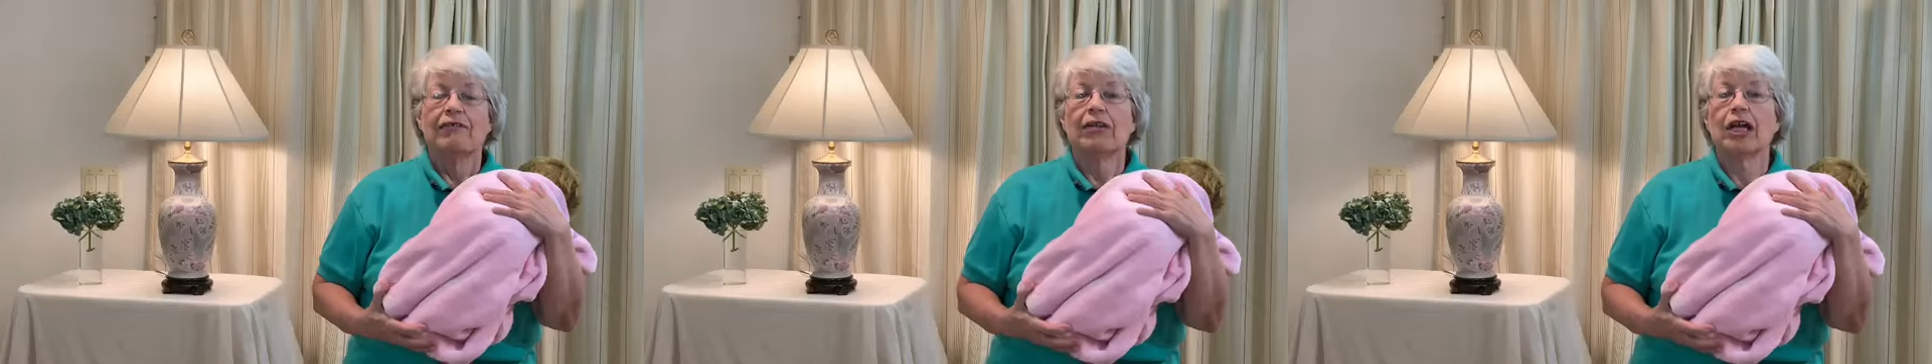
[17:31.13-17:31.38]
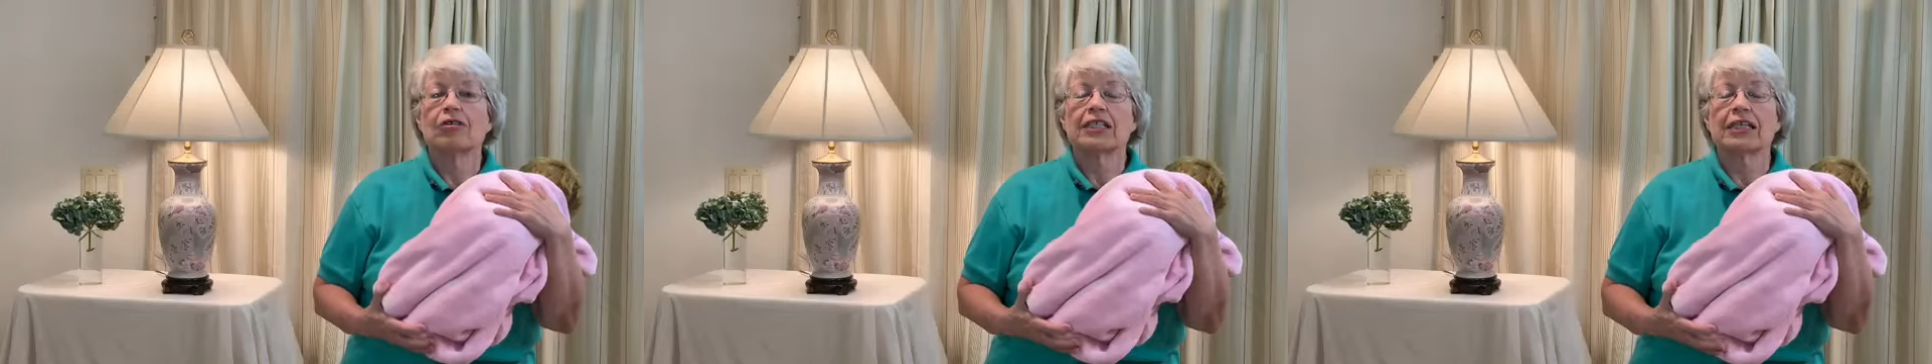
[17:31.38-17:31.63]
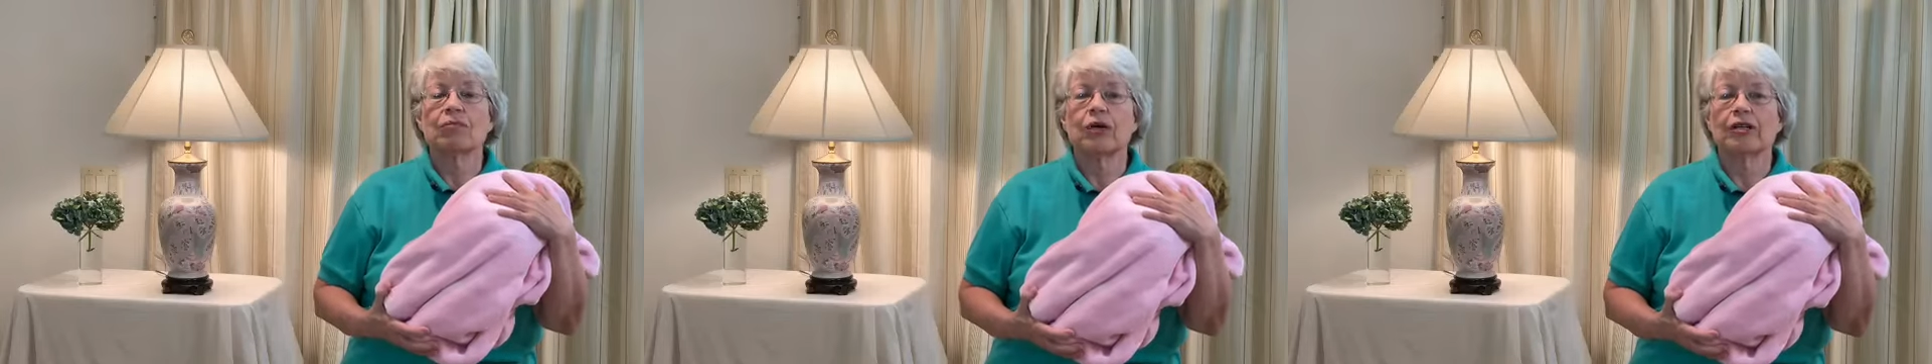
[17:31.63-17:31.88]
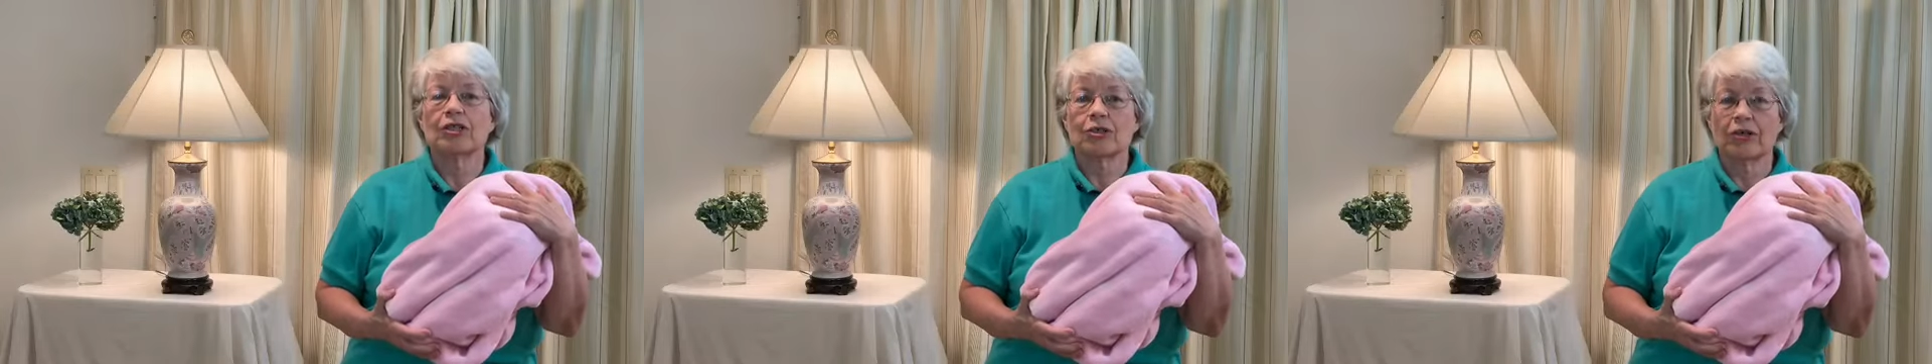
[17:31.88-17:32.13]
you know
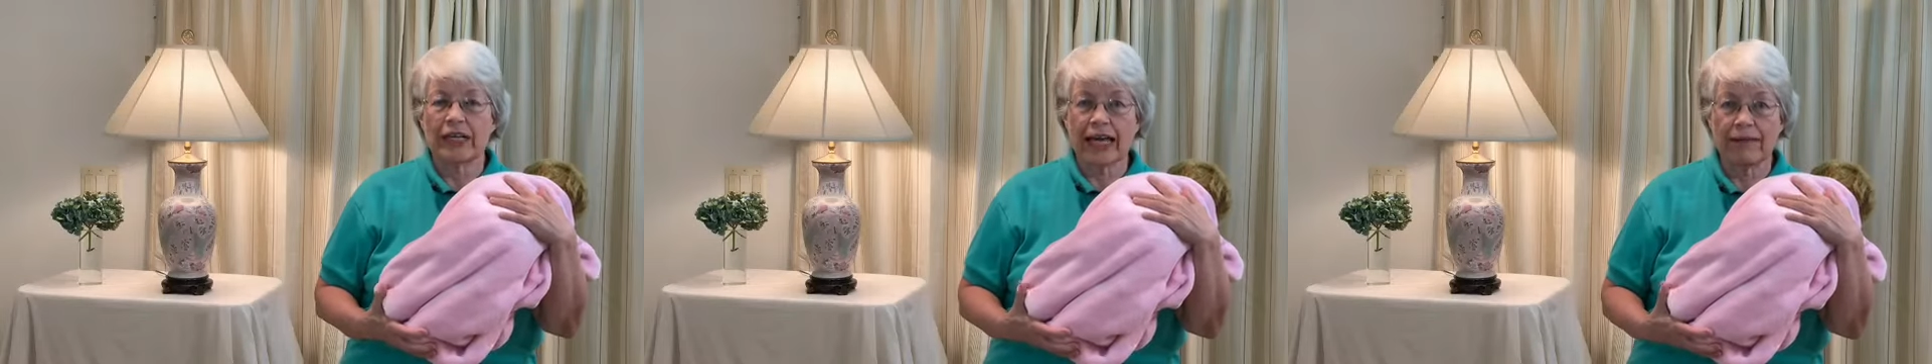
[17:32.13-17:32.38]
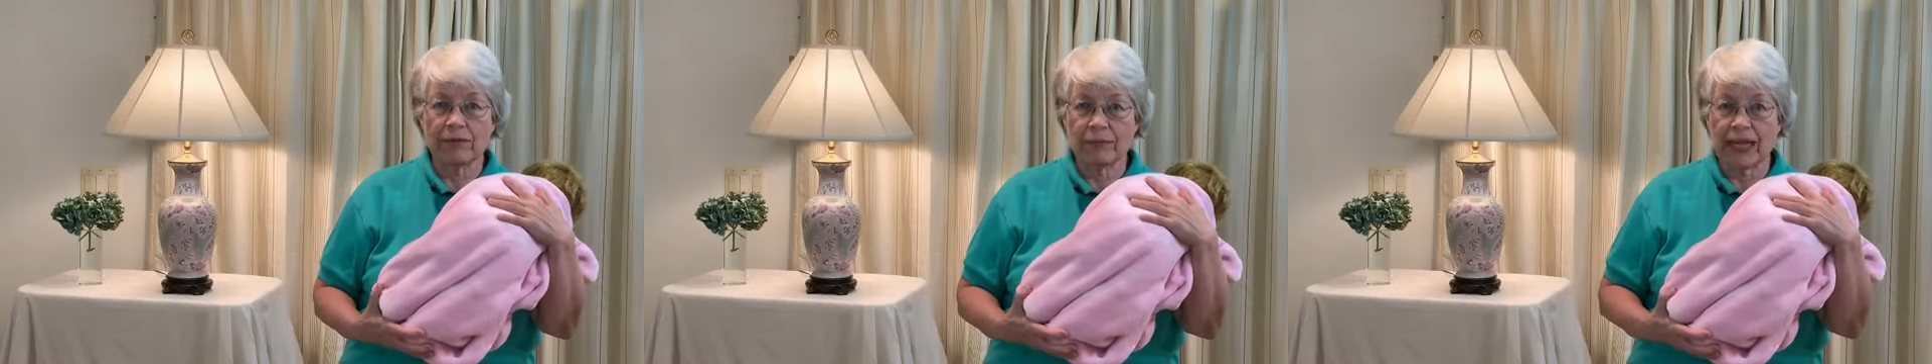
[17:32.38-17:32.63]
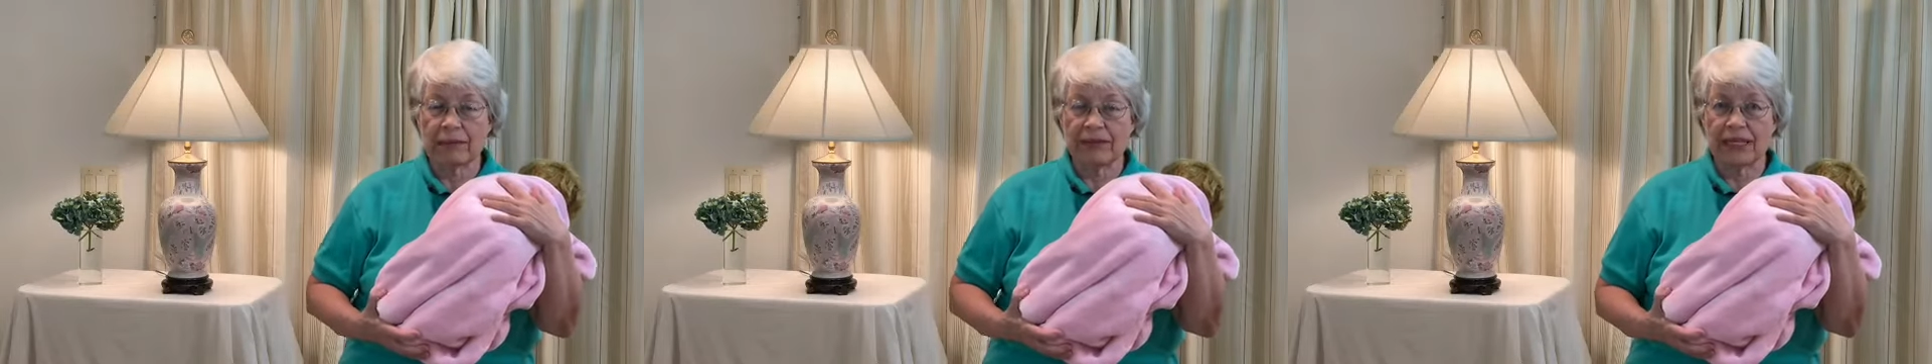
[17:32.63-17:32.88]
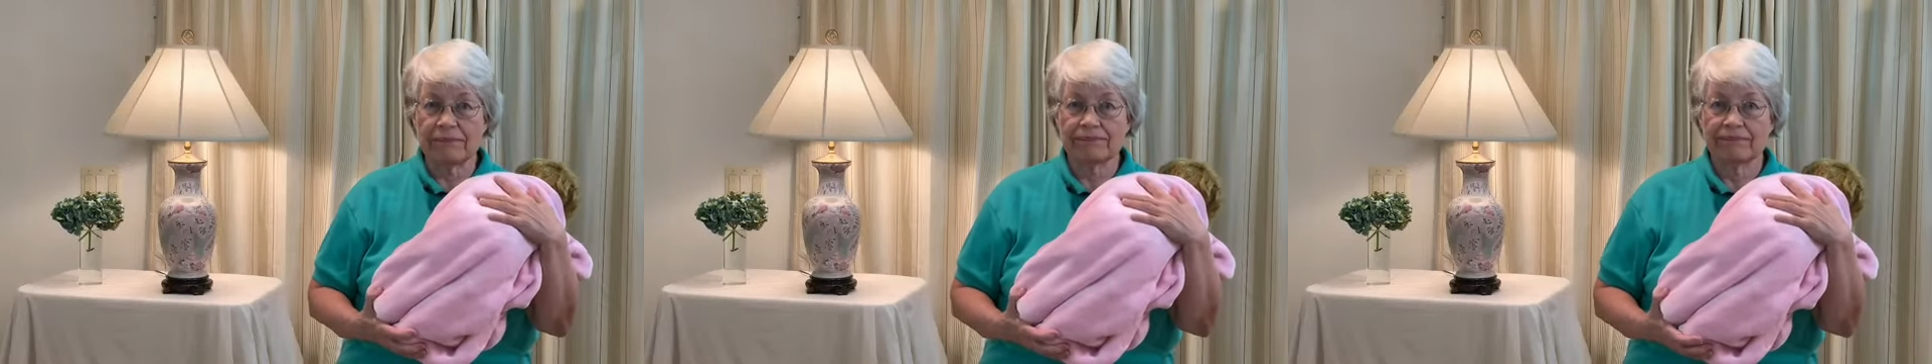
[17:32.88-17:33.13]
someone who's going to have a
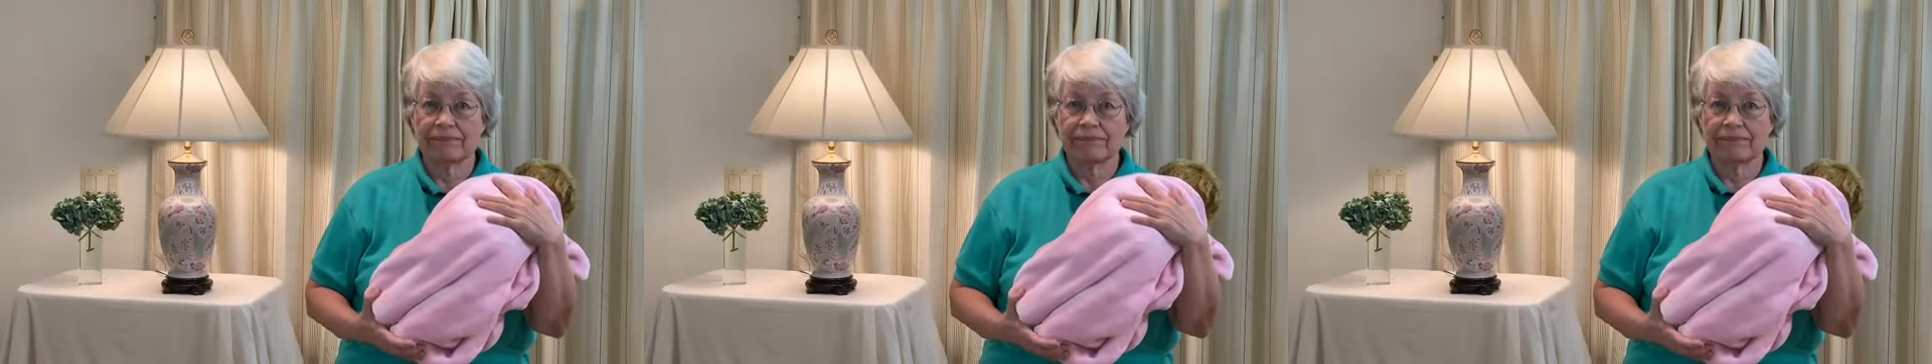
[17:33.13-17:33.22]
baby,